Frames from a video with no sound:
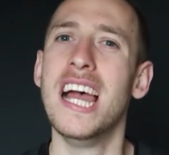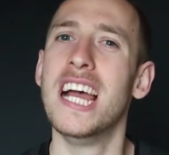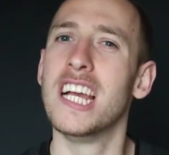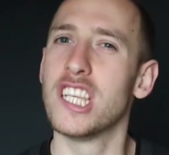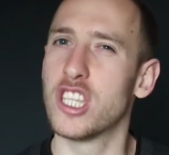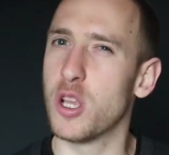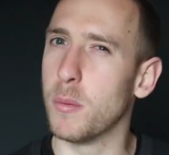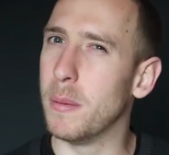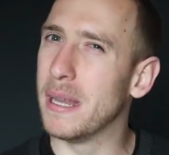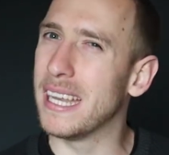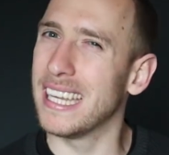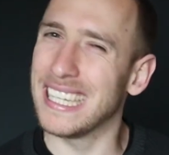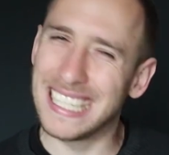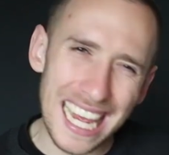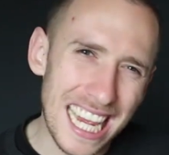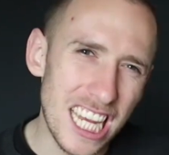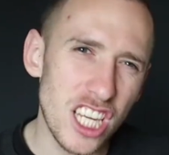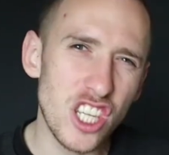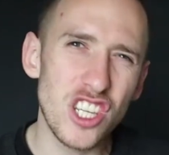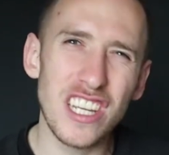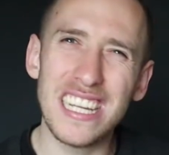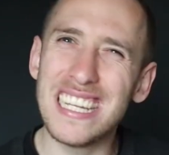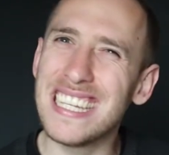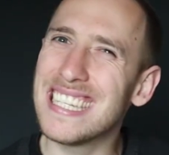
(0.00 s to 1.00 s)
So
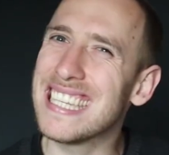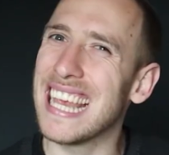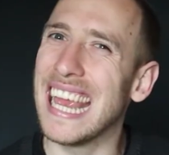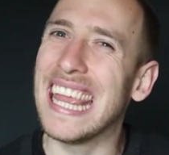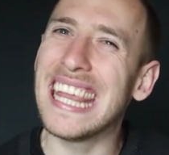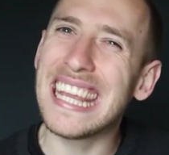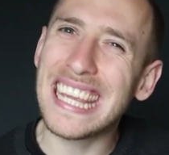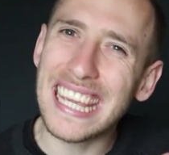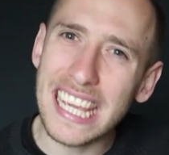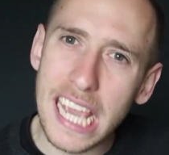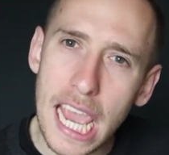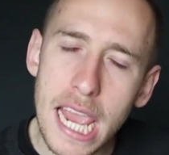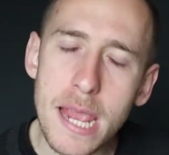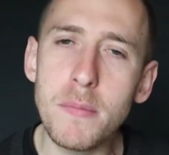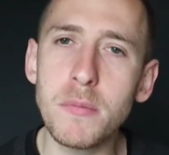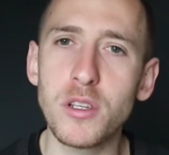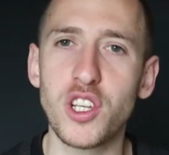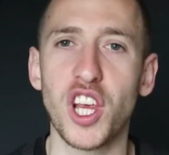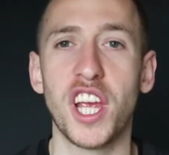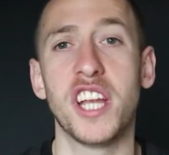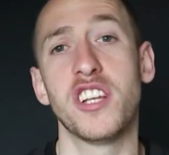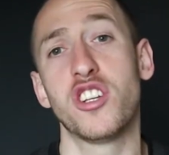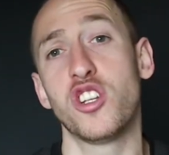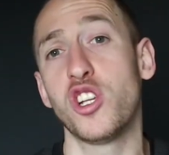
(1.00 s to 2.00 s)
meditation is a game
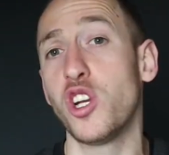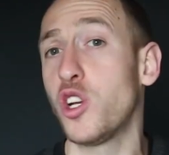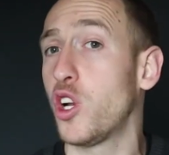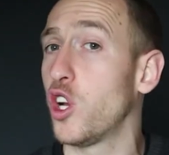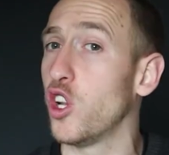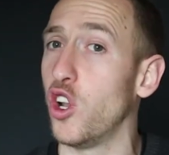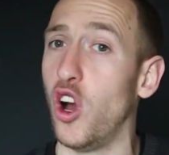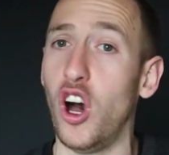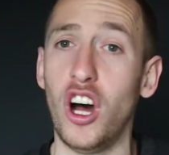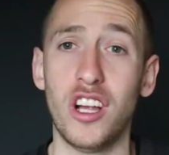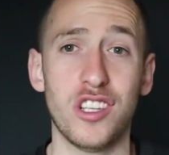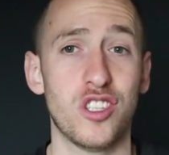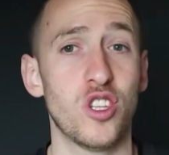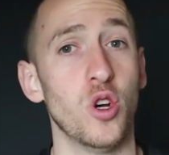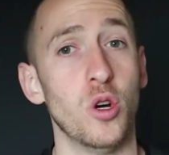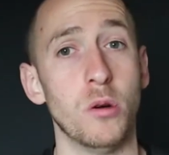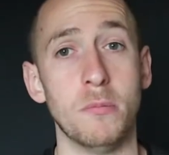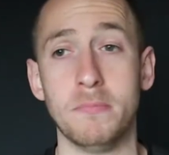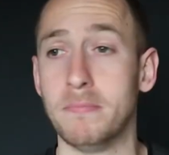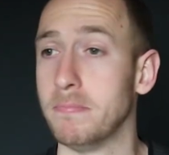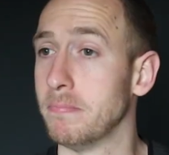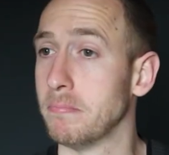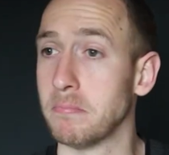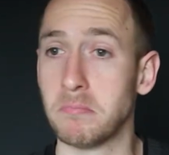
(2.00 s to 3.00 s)
changer. You can
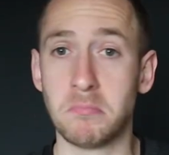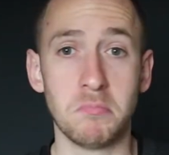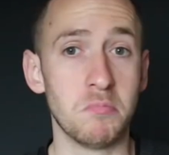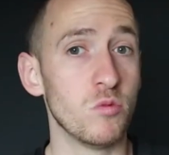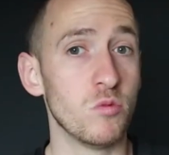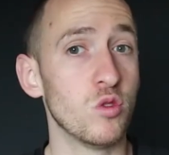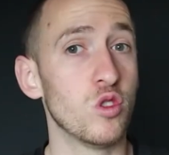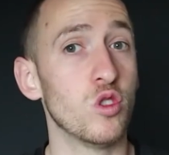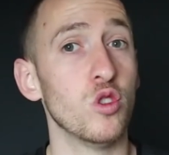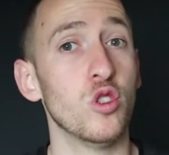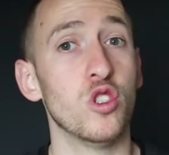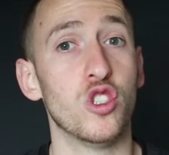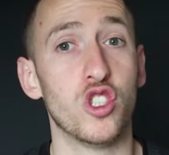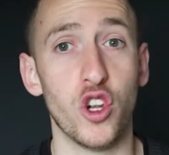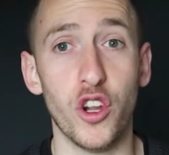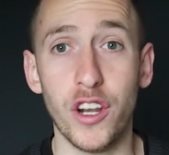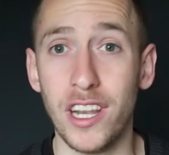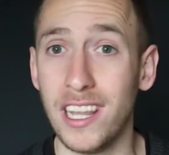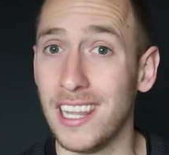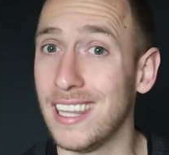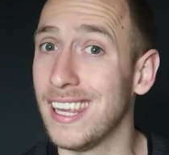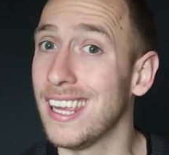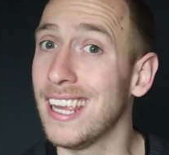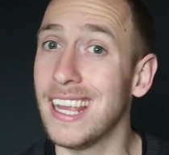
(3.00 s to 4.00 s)
also do
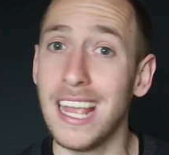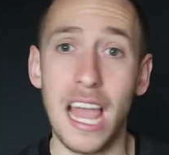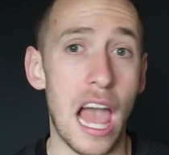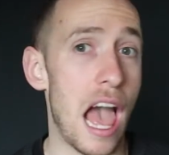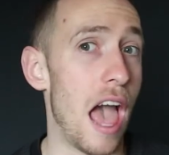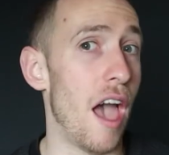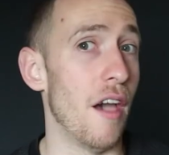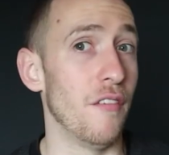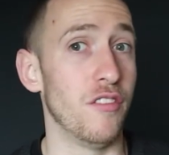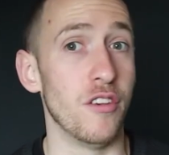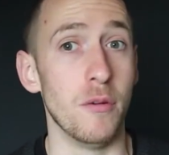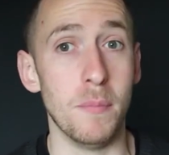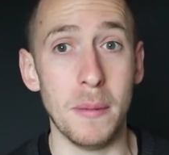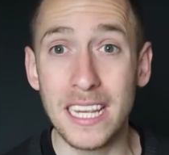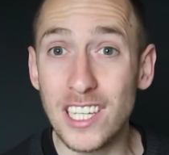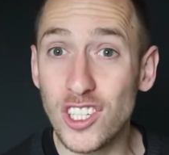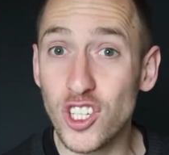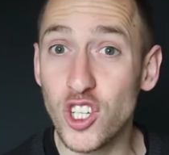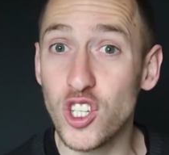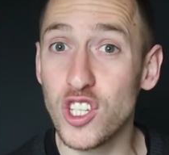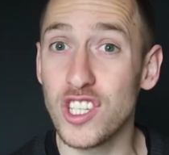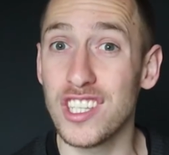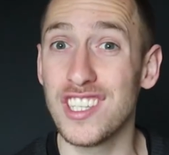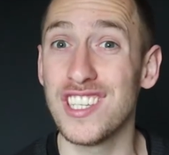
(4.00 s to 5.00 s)
journaling,
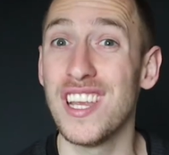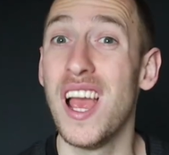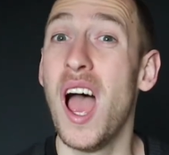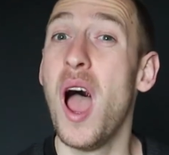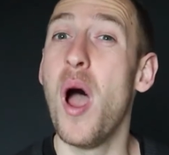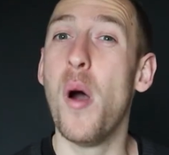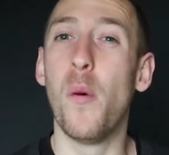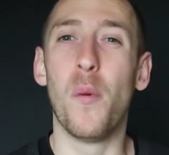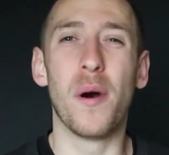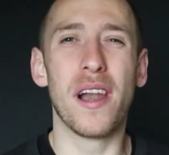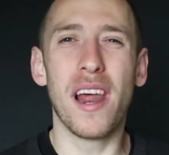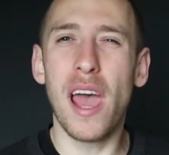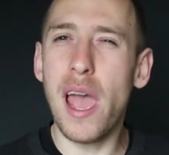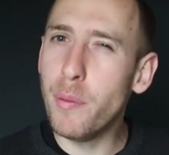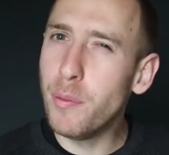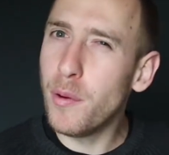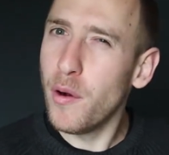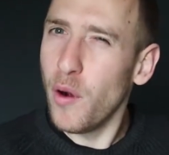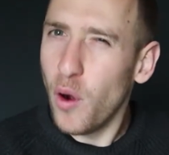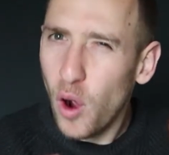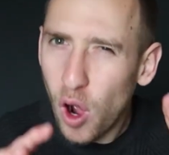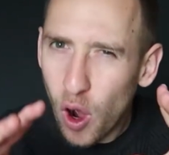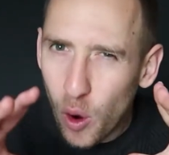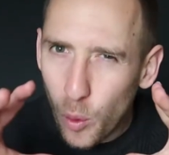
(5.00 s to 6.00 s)
affirmations,
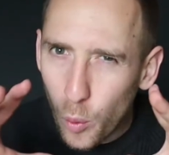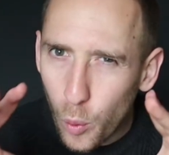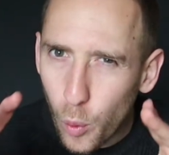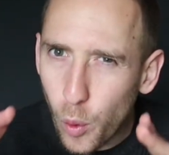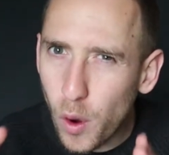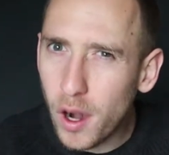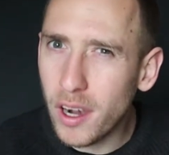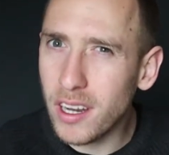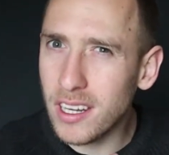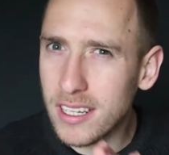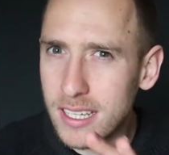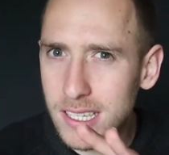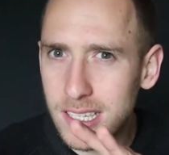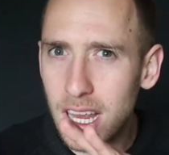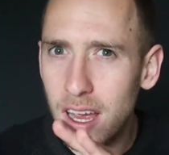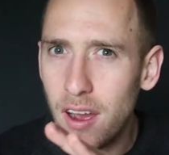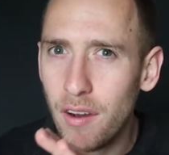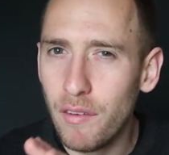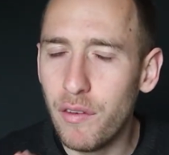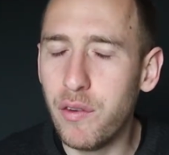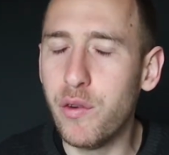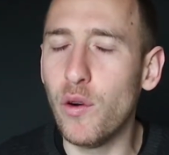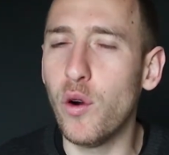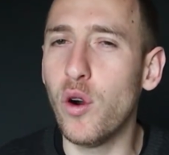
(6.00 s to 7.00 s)
whatever works
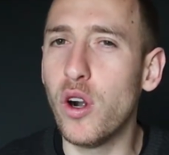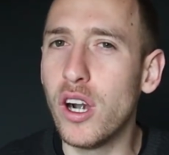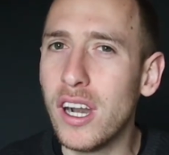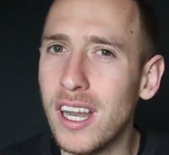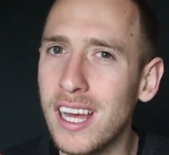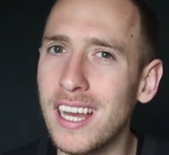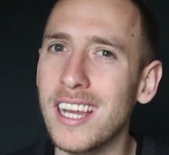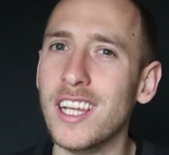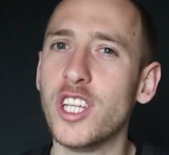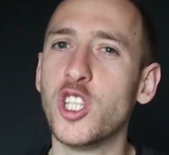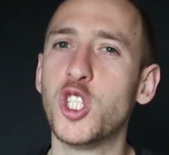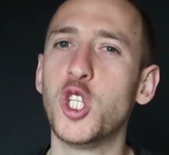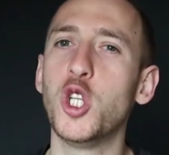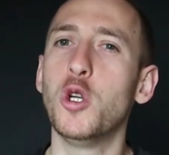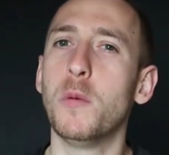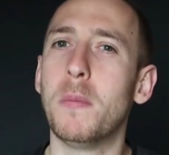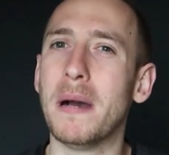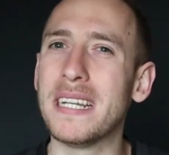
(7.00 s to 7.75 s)
for you.